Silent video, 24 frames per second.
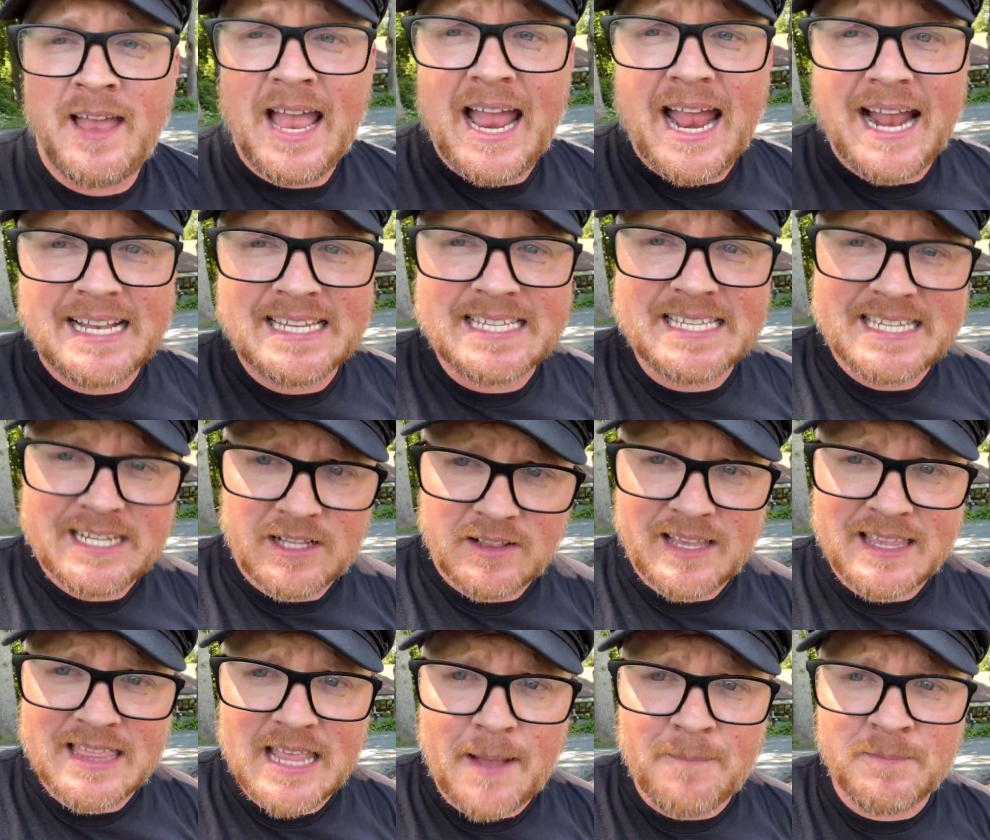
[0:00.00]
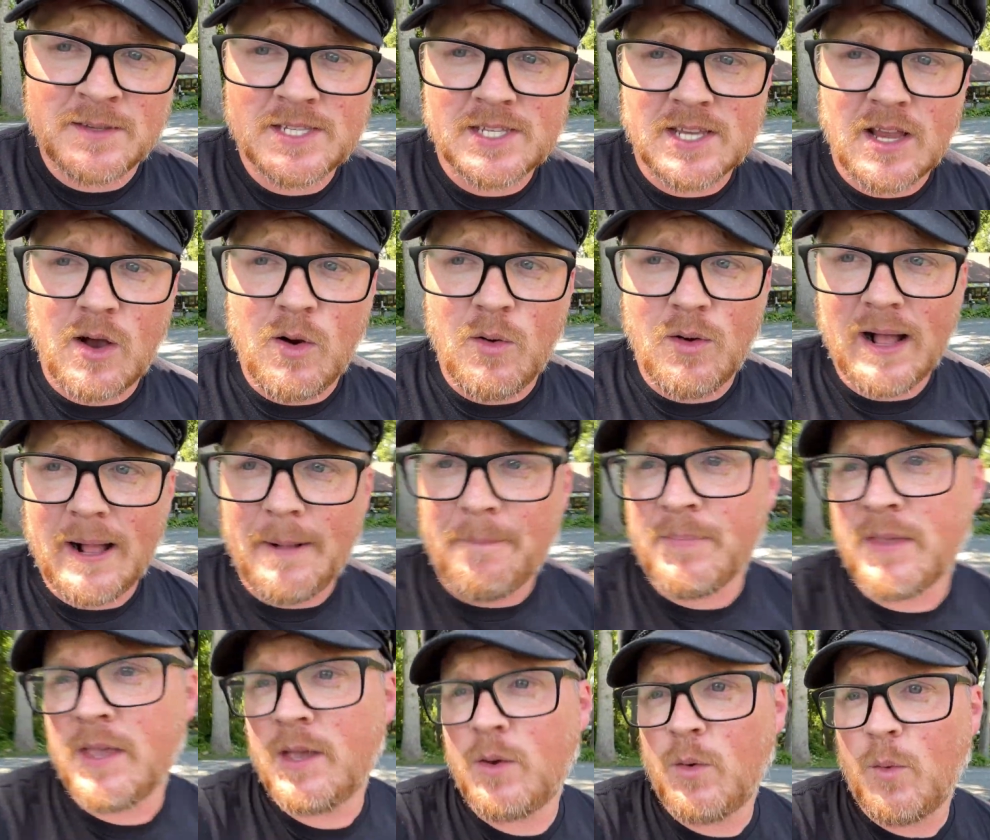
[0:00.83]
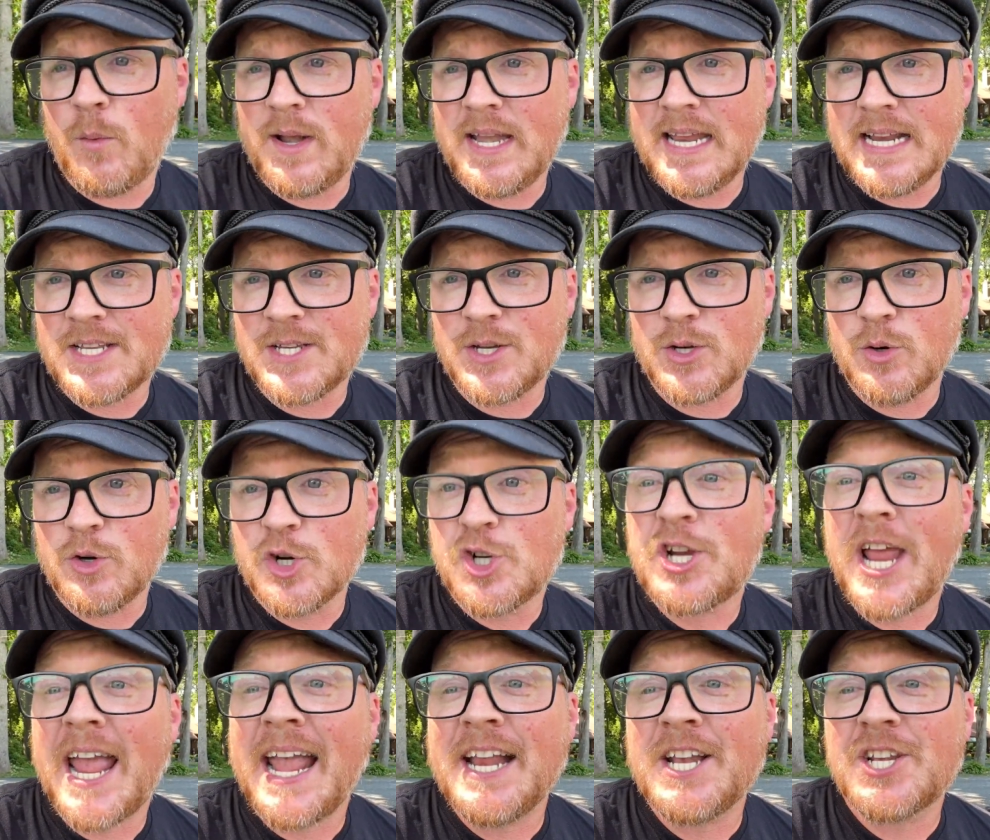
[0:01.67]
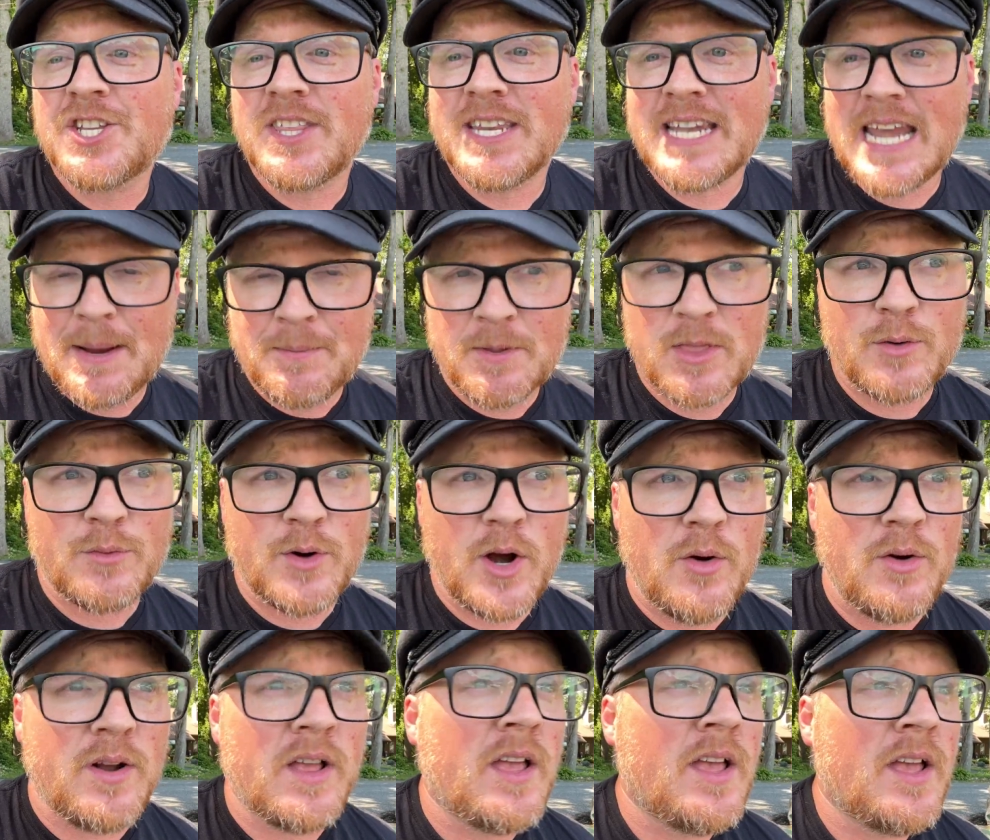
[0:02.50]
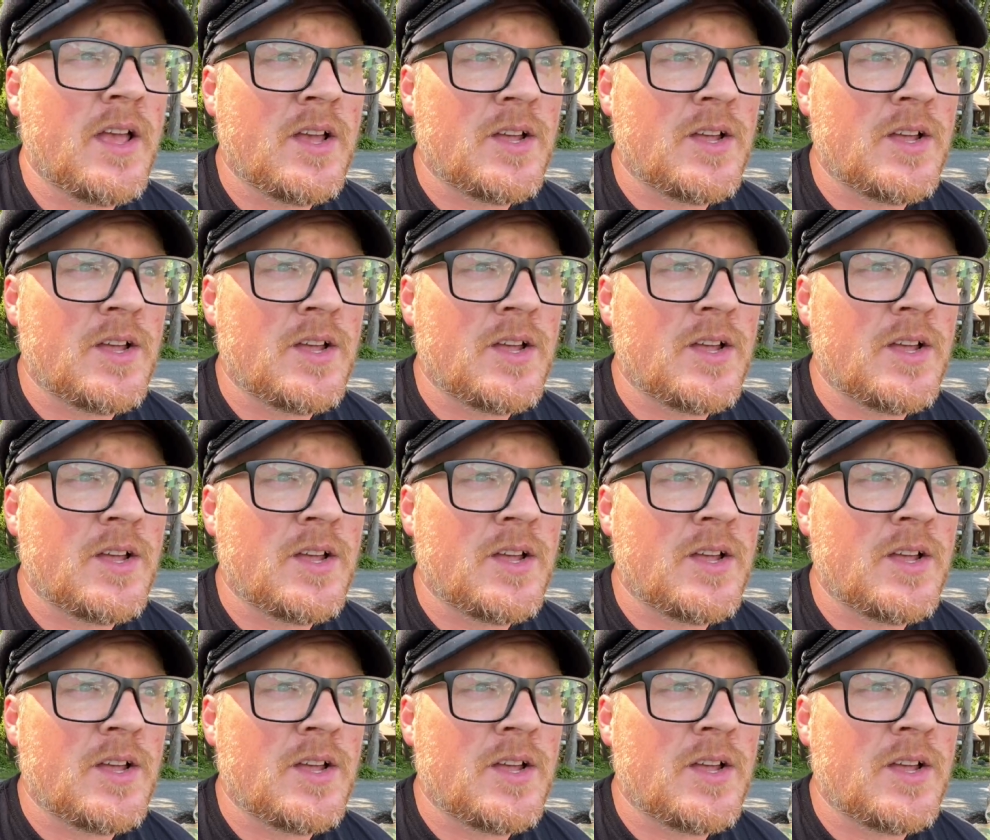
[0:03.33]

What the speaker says: and stealing them. So we need to change the name of the road